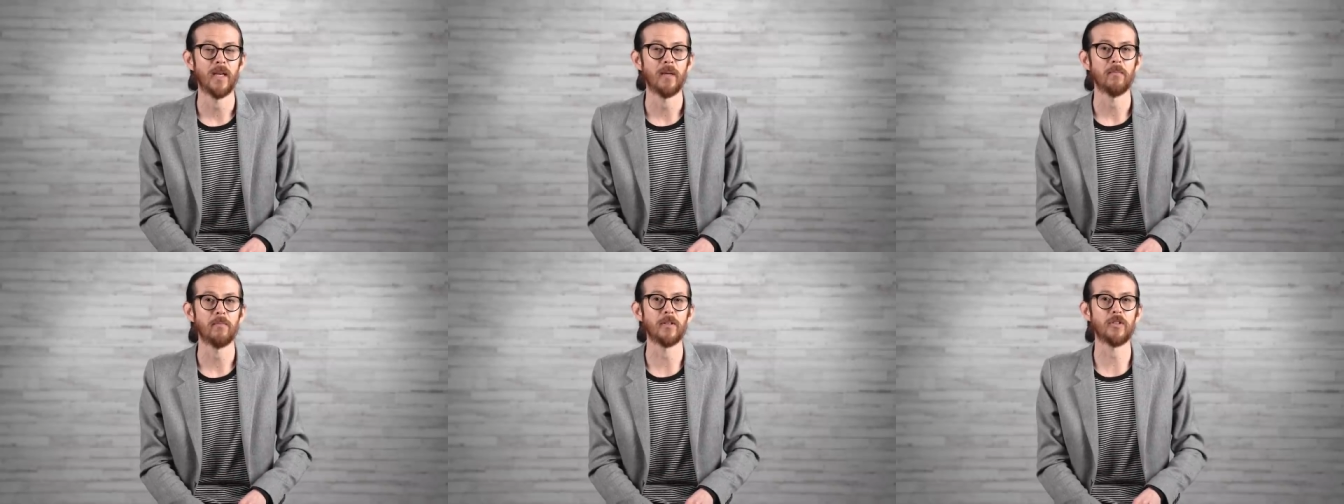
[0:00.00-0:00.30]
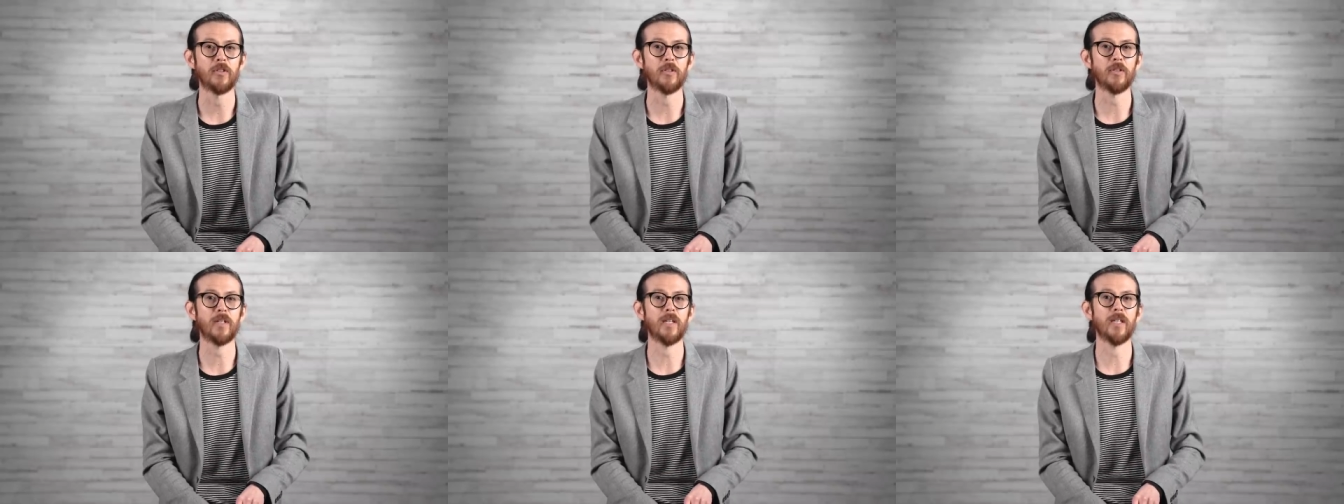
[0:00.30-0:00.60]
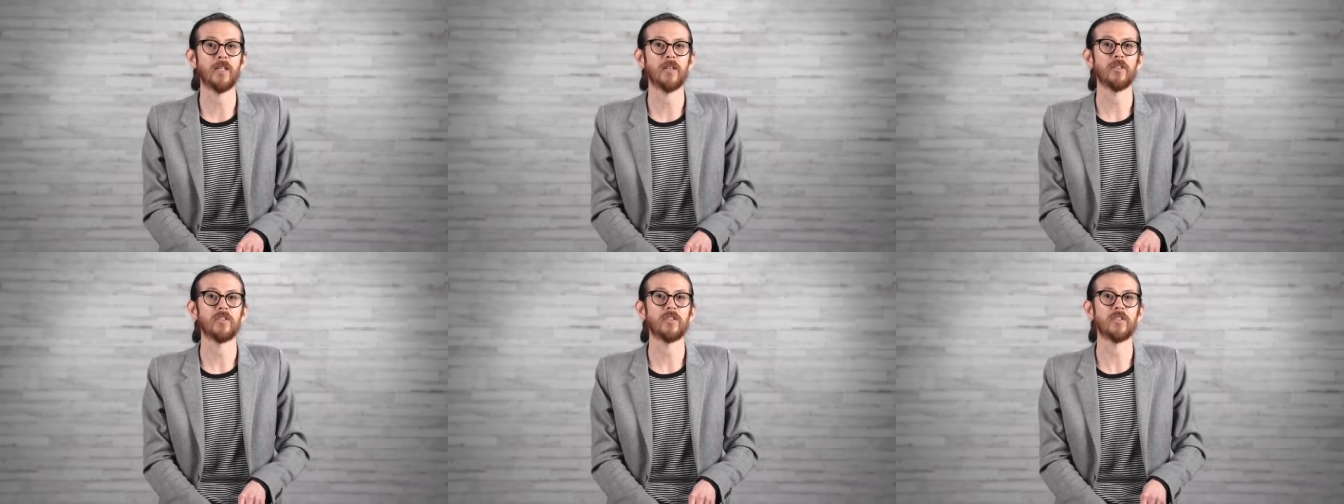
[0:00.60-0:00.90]
But you
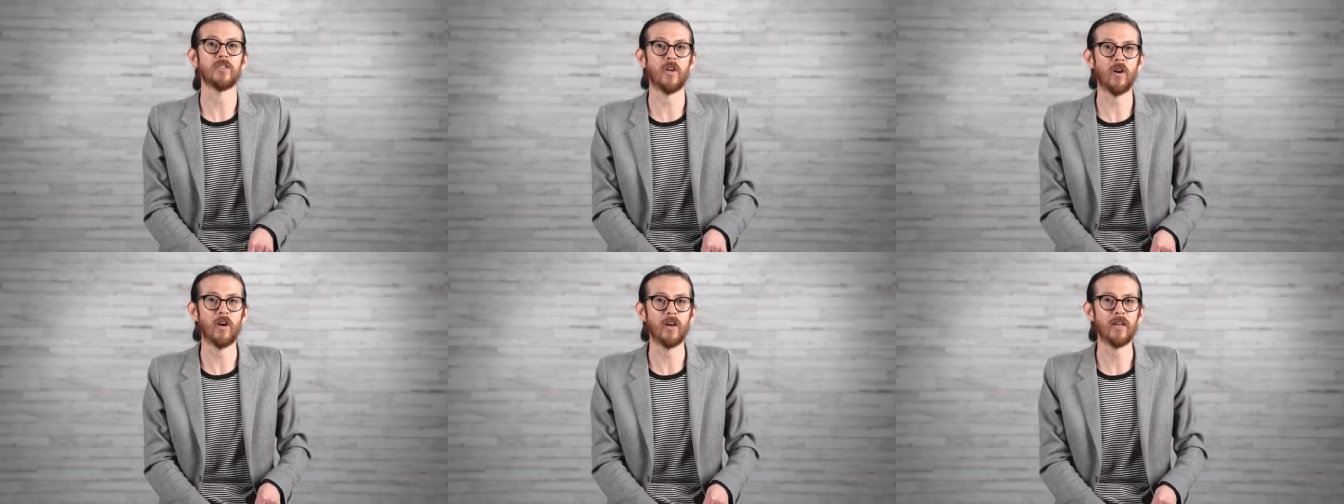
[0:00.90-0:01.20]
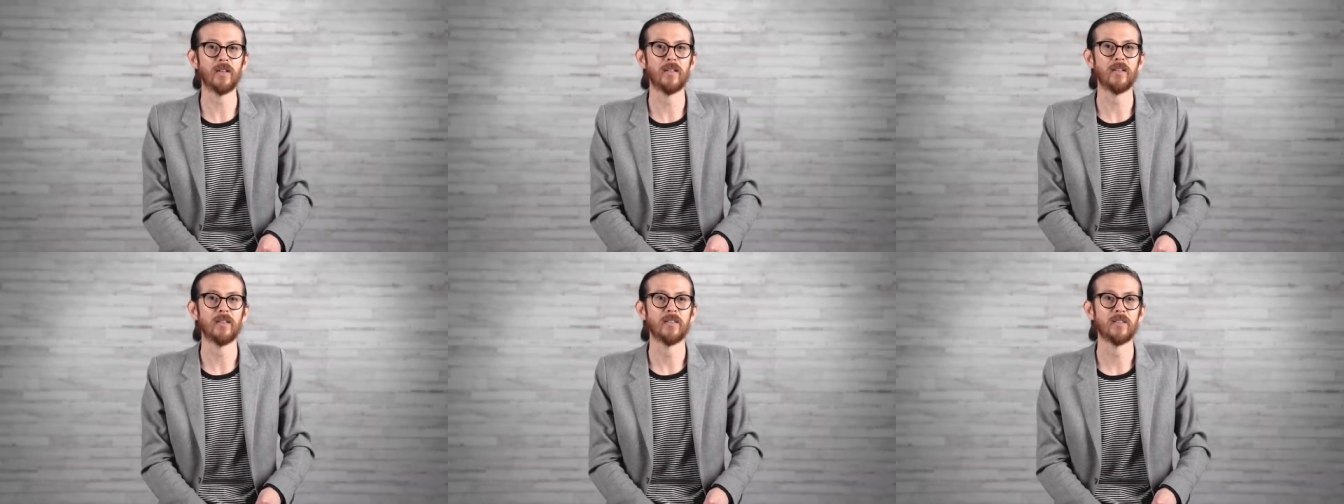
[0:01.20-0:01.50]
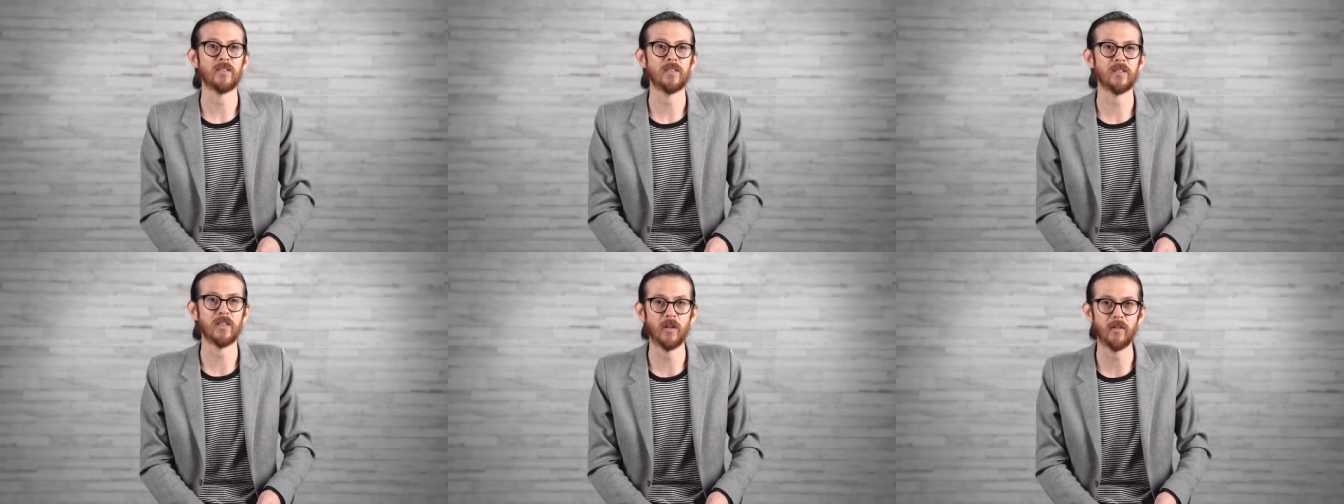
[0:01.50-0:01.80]
can start
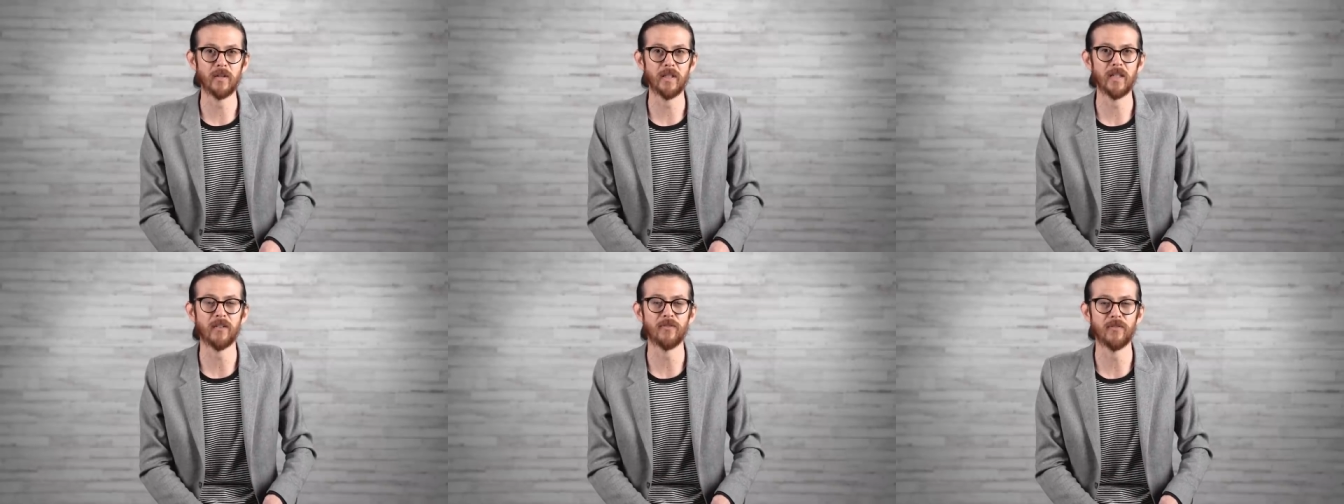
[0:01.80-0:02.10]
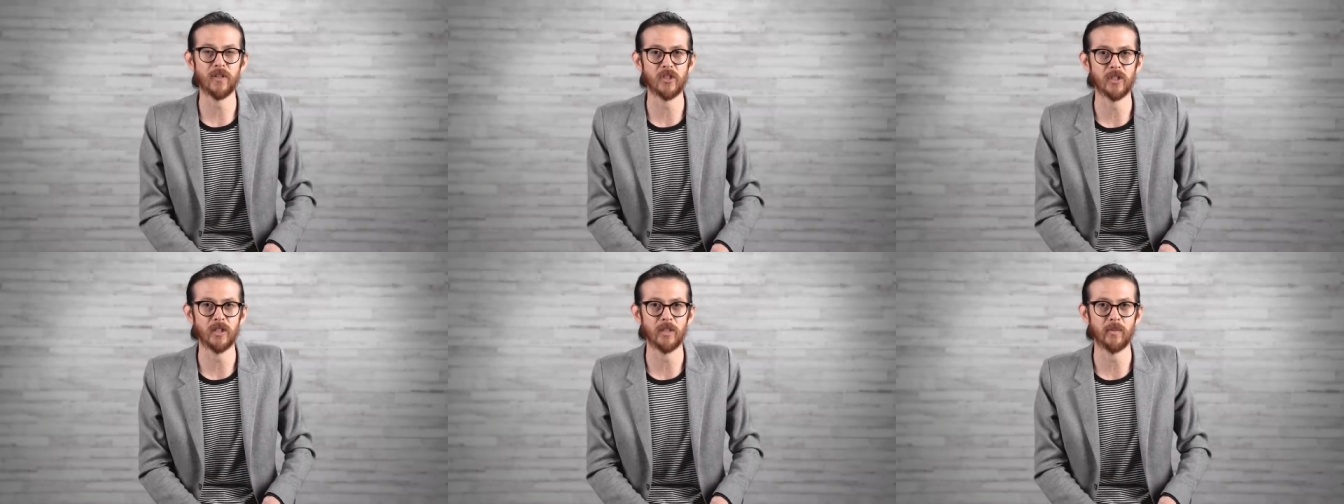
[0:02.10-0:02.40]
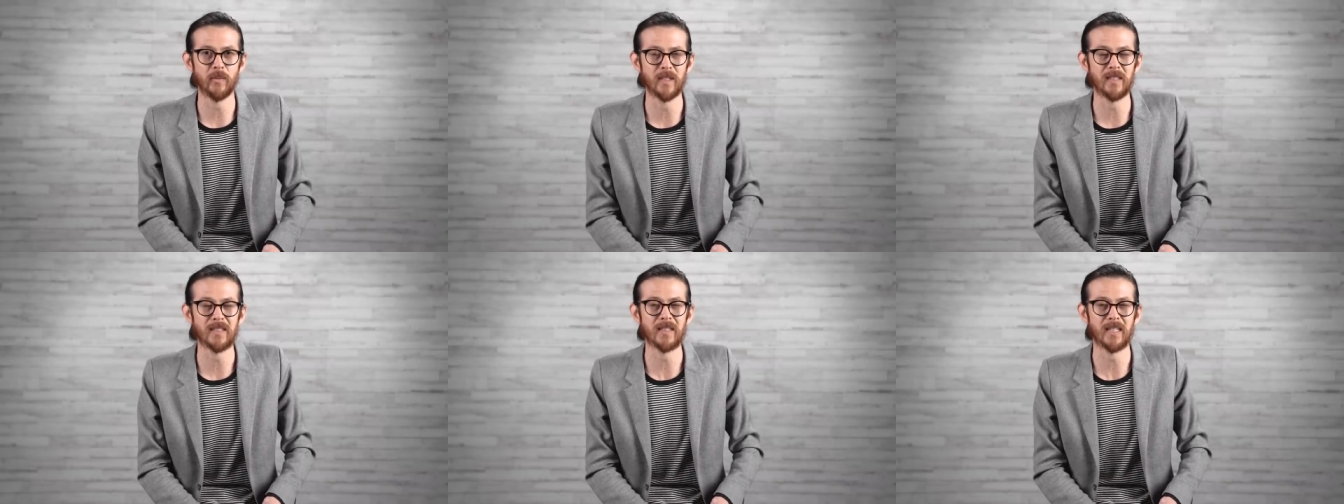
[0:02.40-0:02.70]
slowly and efficiently
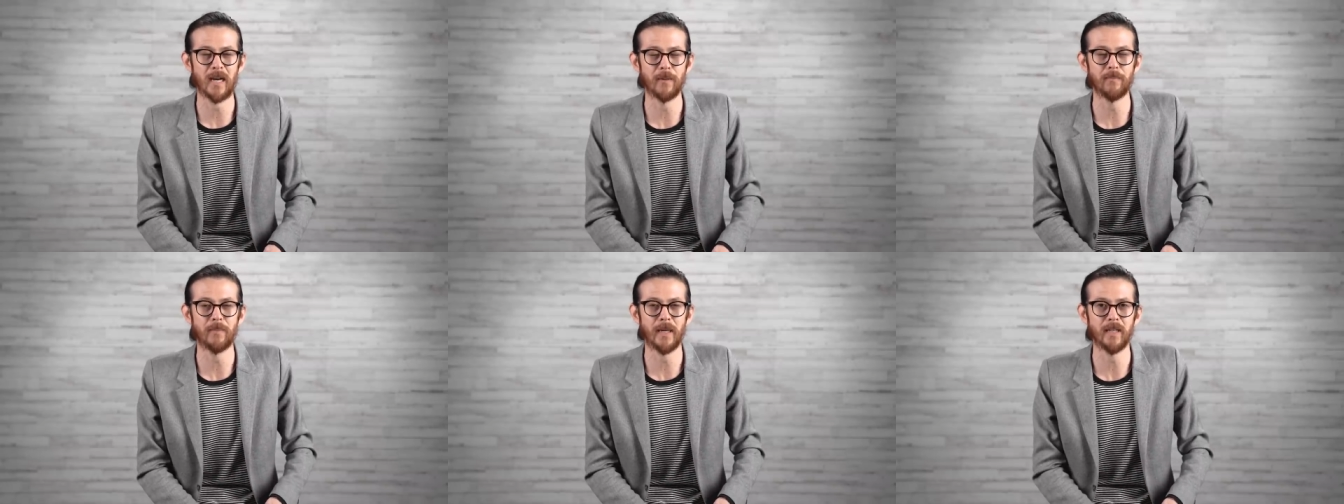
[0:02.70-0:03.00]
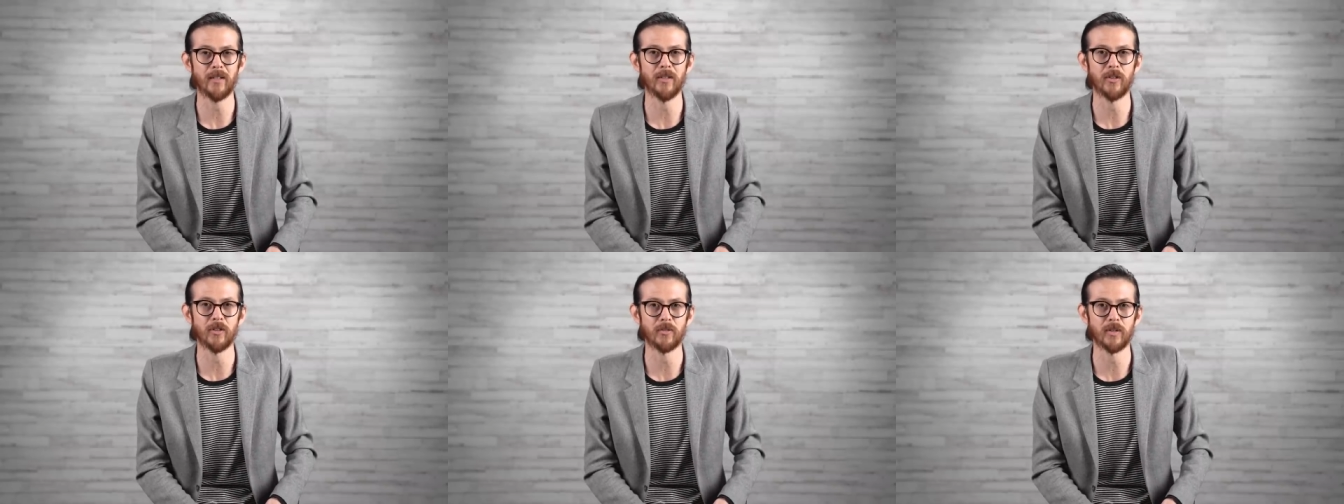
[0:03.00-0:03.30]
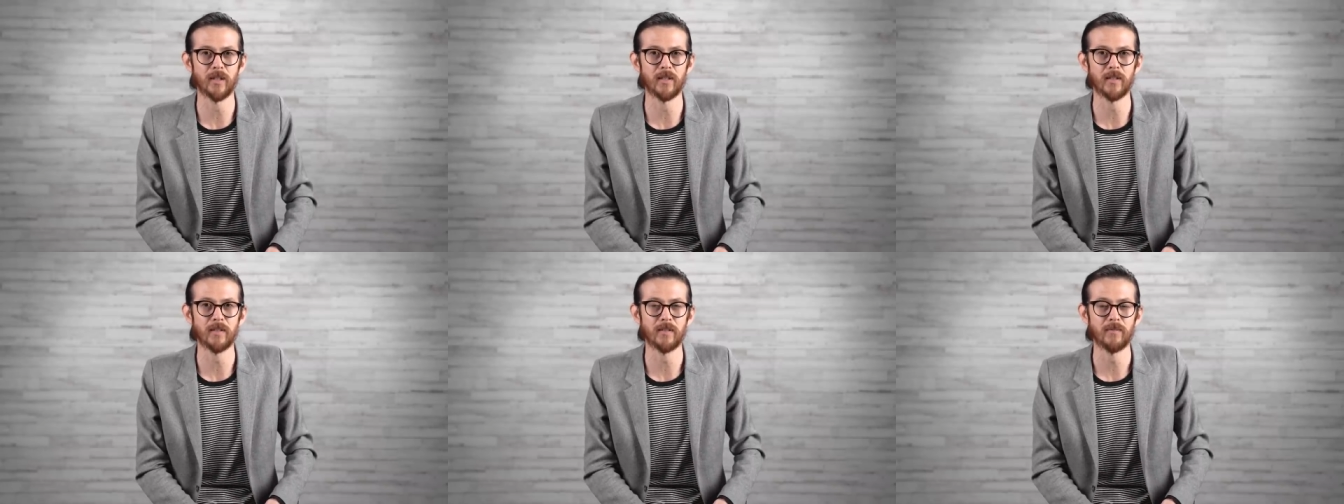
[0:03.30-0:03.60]
with these top 8
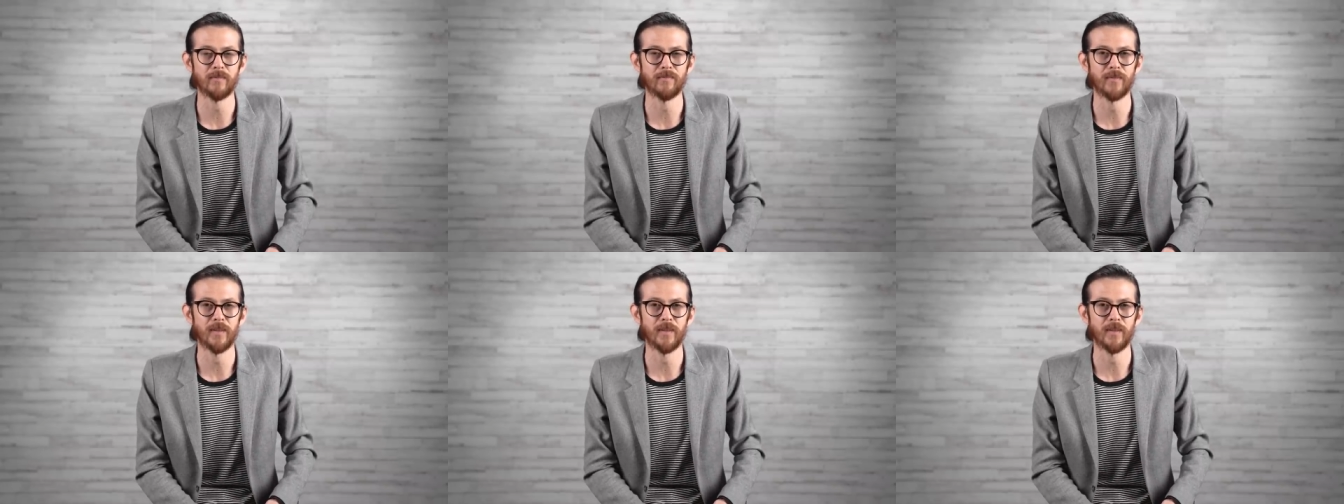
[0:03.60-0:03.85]
nutrients.